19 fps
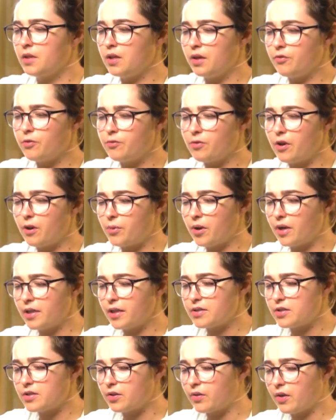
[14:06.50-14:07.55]
If you follow me on
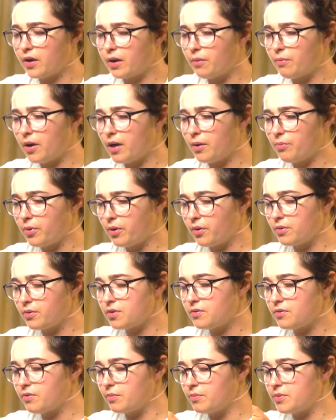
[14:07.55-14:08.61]
Instagram, I
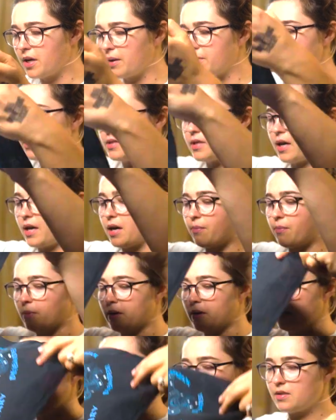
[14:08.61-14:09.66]
post from time to time
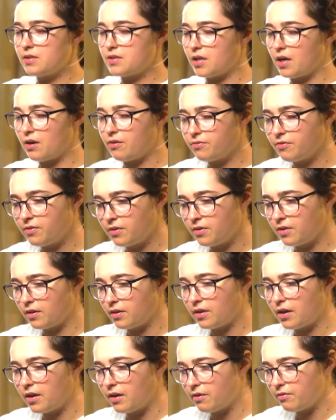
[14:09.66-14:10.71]

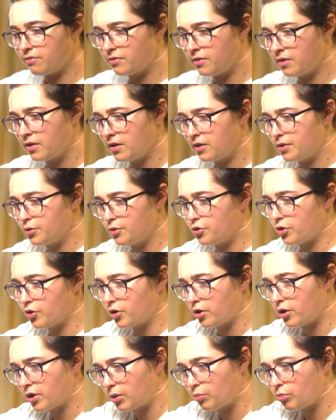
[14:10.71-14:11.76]
self-love
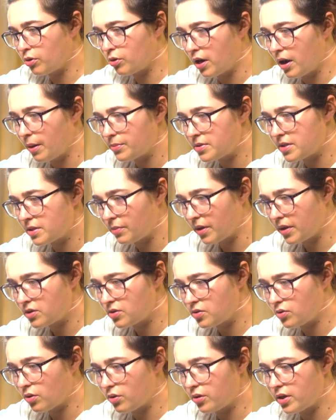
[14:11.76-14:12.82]
journaling prompts in my
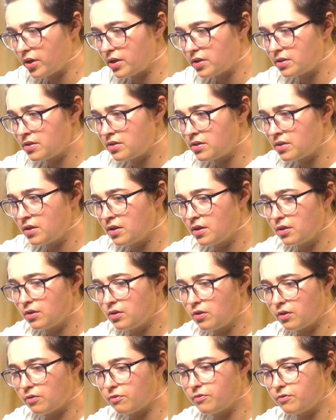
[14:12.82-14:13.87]
stories.
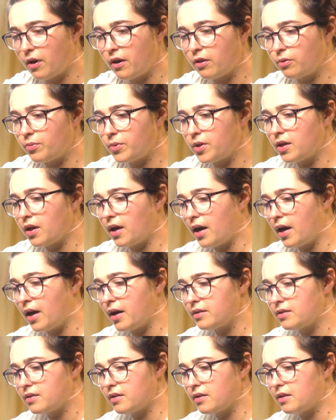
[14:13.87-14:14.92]
You can follow me
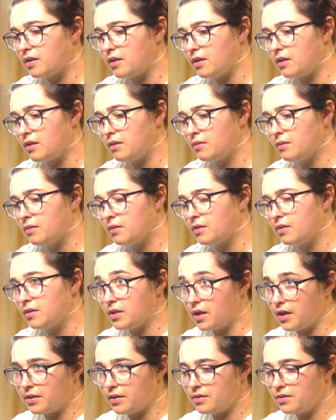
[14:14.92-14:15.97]
at
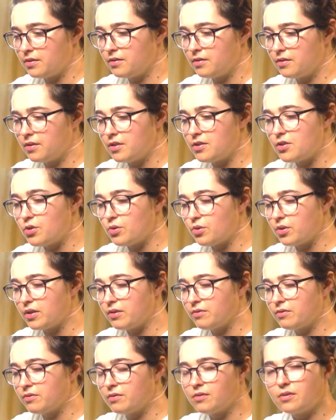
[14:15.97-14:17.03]

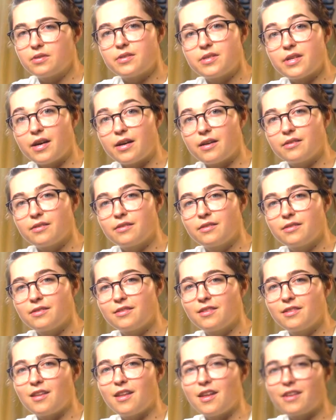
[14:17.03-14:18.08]

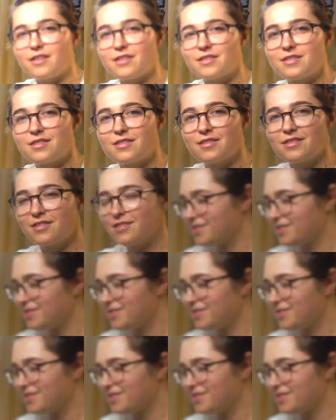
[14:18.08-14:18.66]
the.intuitive.lens.